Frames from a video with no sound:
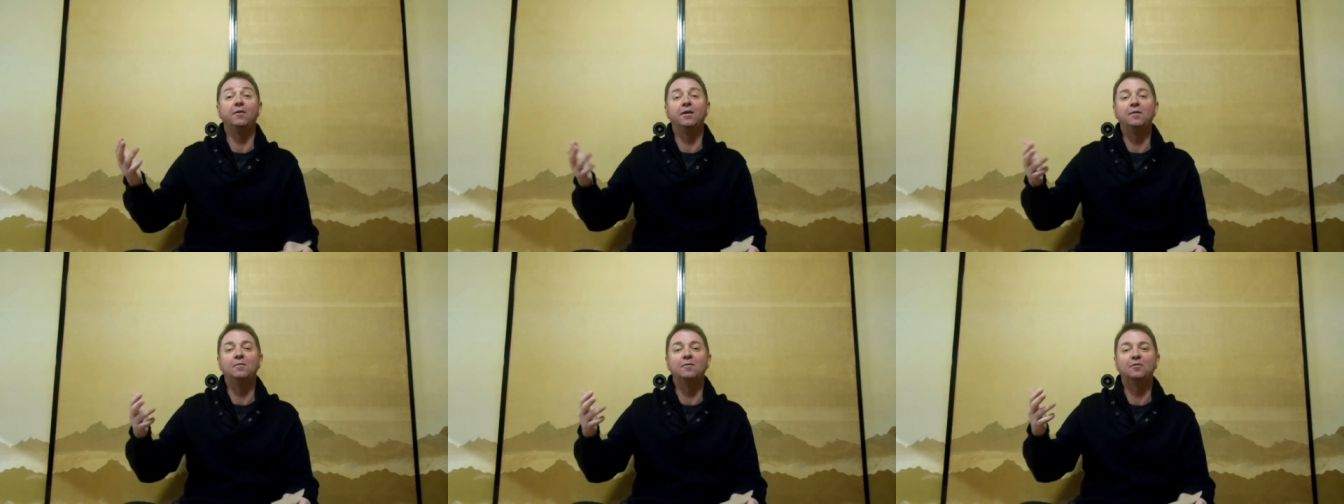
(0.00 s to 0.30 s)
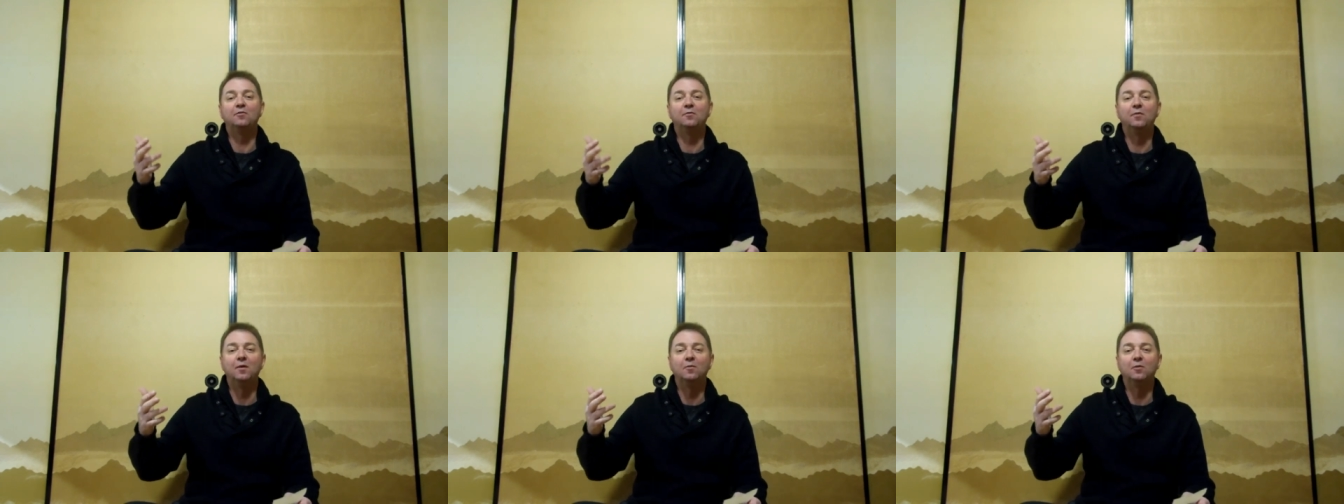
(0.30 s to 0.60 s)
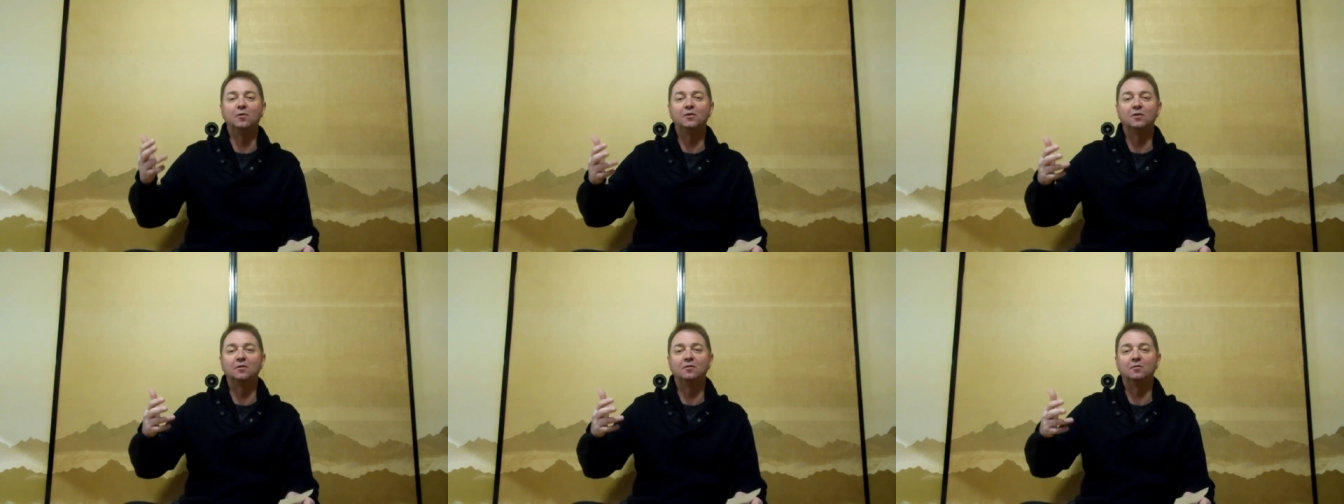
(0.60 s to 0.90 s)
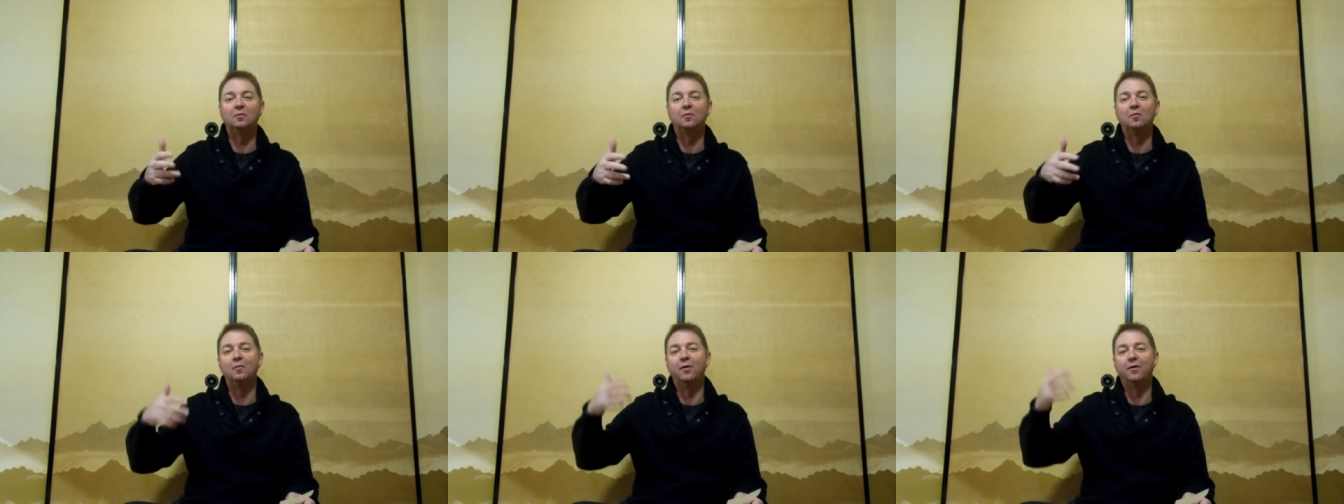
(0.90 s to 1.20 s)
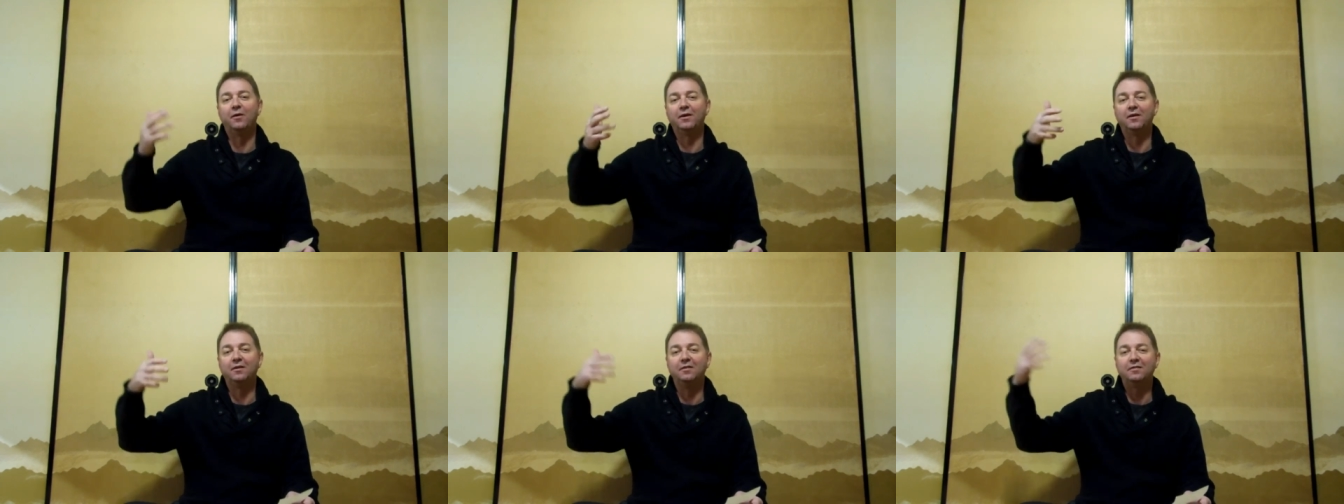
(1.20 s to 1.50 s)
He must have been watching some
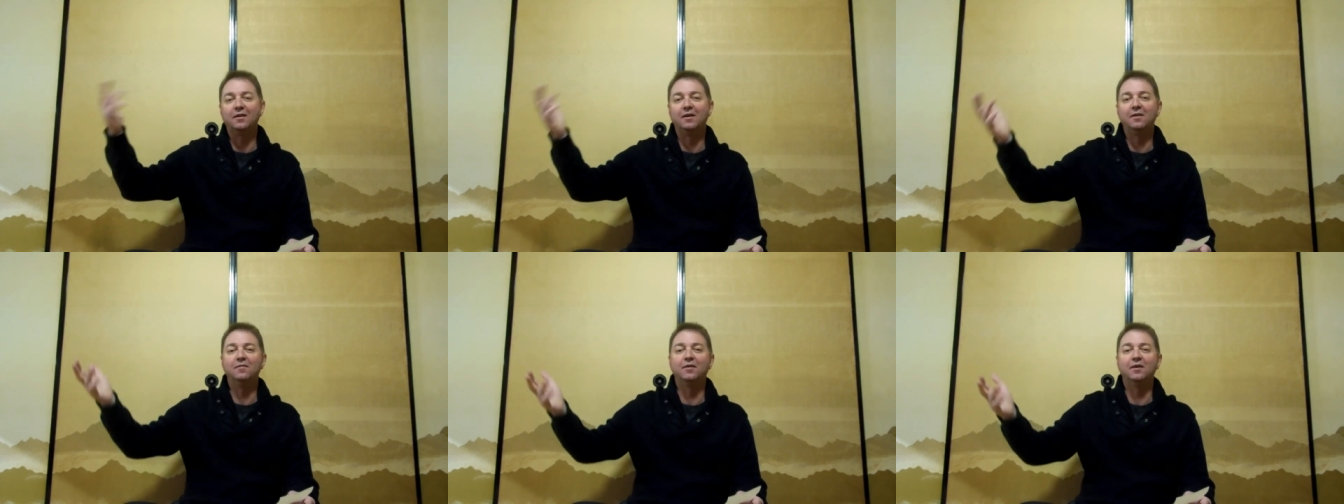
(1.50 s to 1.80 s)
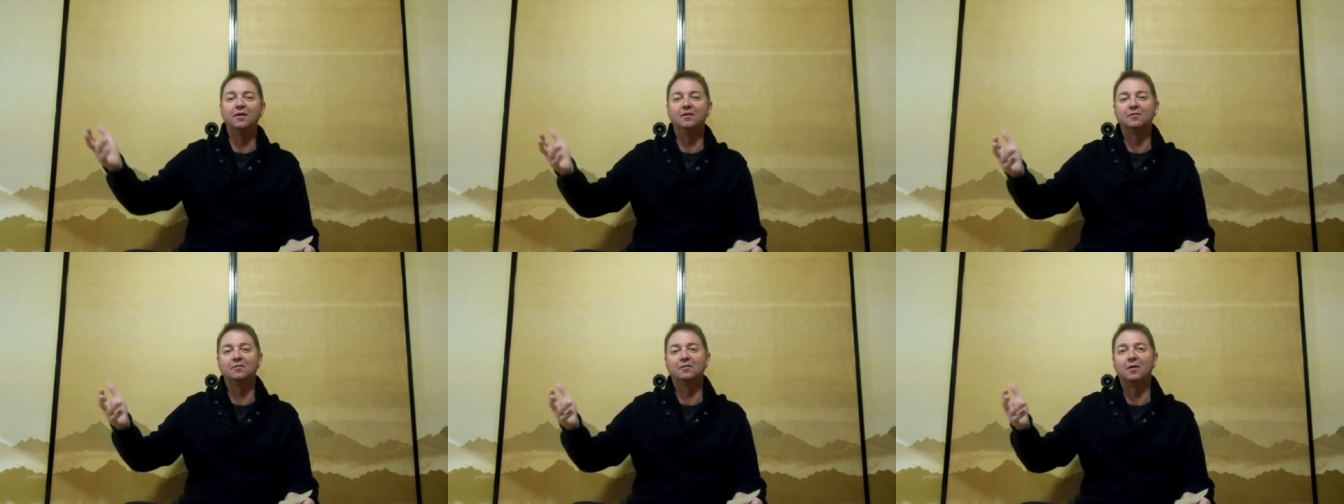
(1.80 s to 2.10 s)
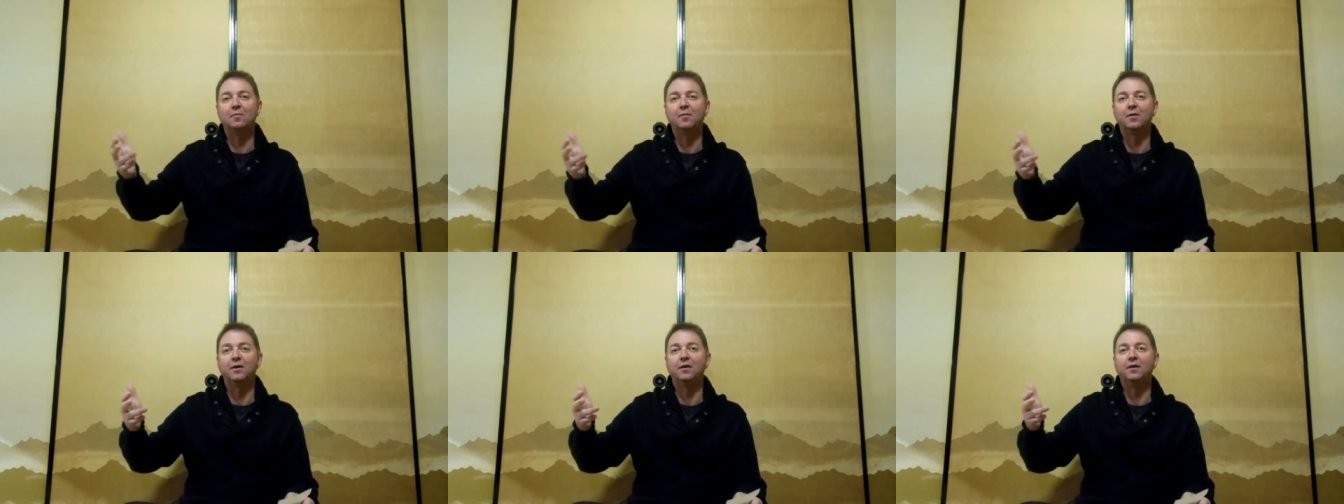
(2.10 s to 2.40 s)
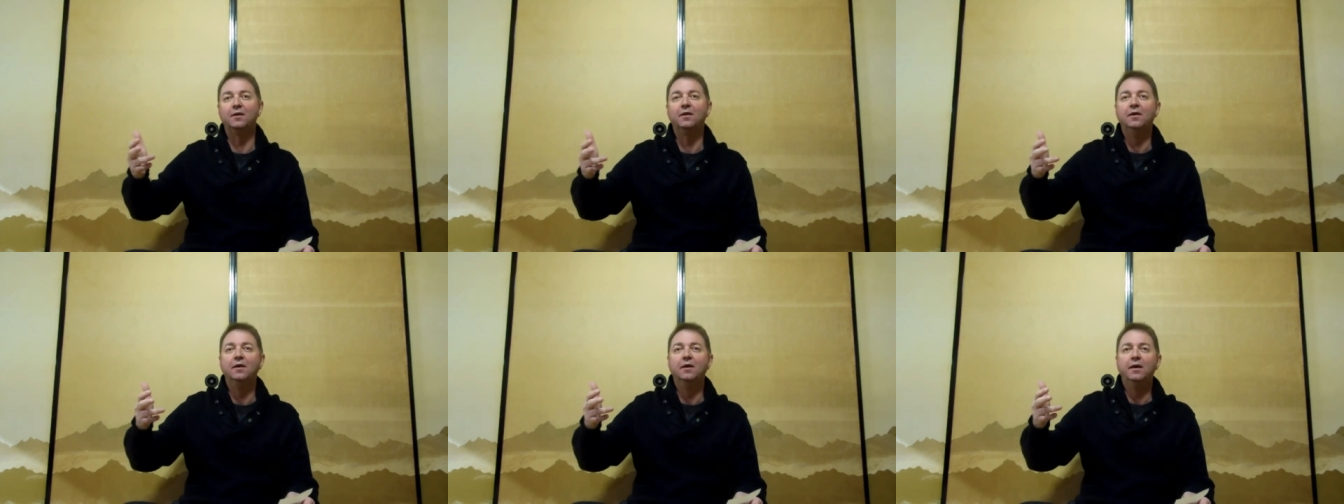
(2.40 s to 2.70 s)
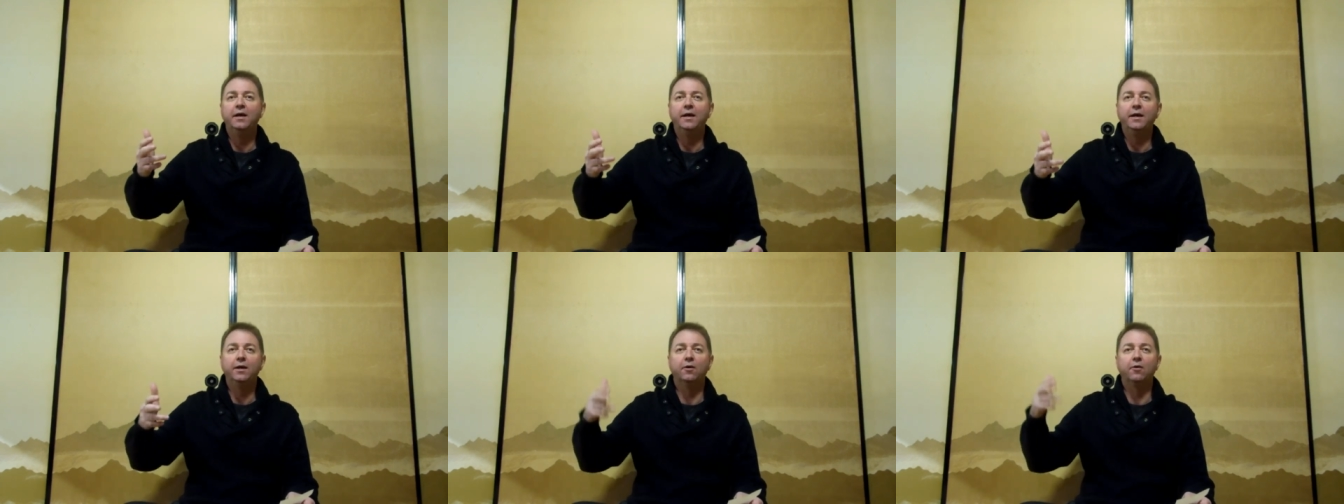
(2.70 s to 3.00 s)
American T V or something, and
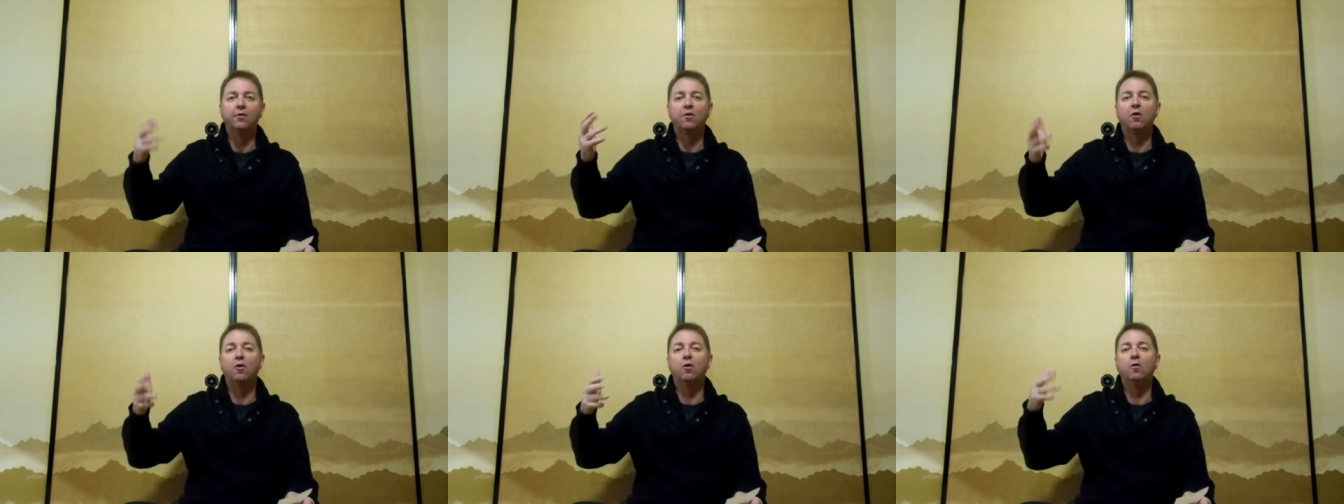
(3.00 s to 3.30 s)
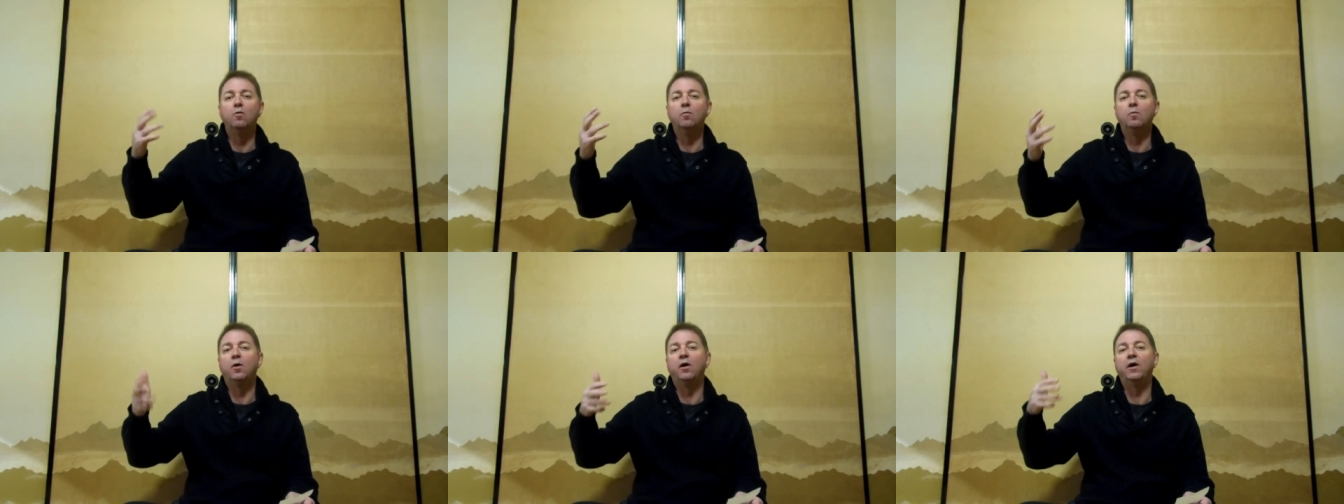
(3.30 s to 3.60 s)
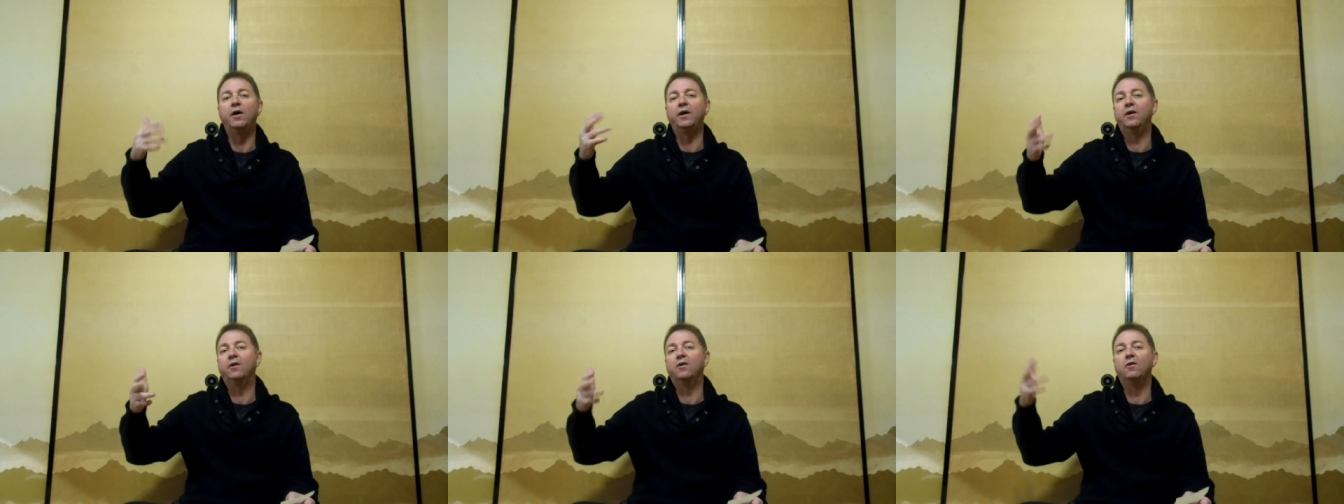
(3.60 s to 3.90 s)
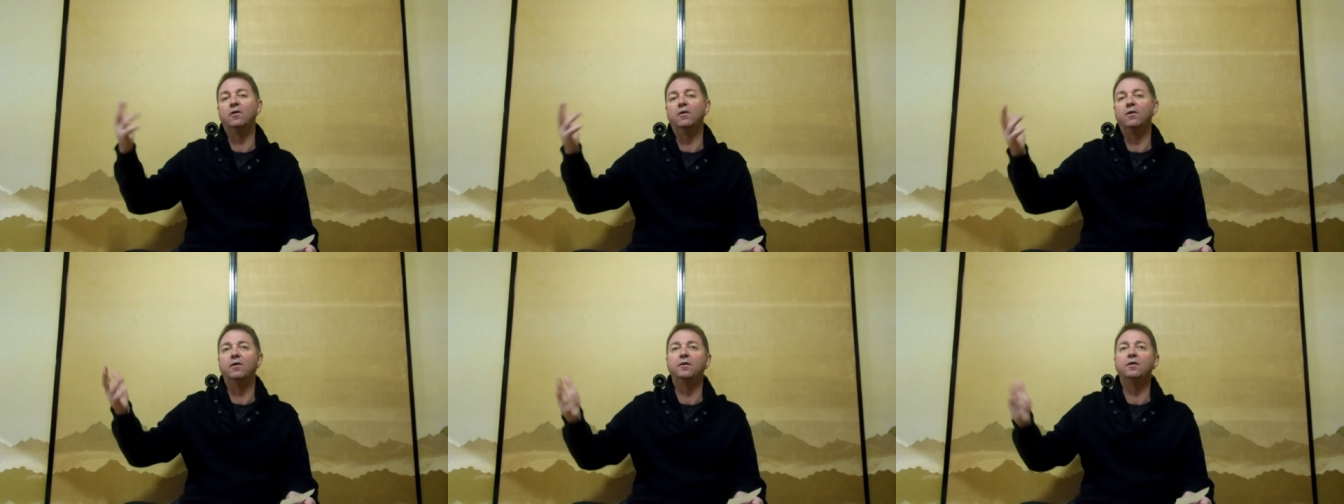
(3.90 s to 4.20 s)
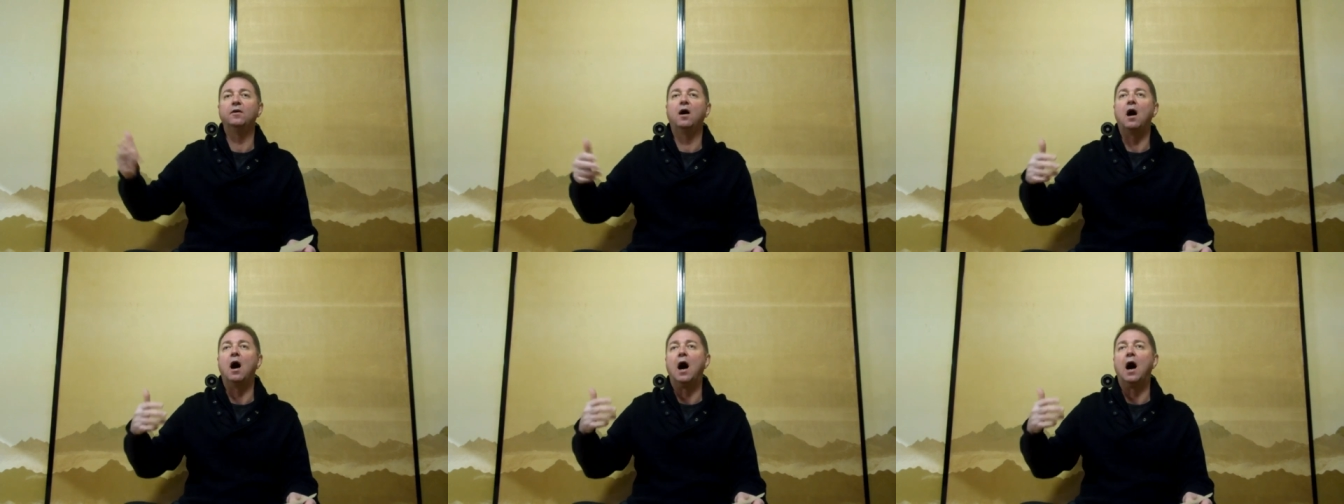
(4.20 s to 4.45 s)
he got, oh my God,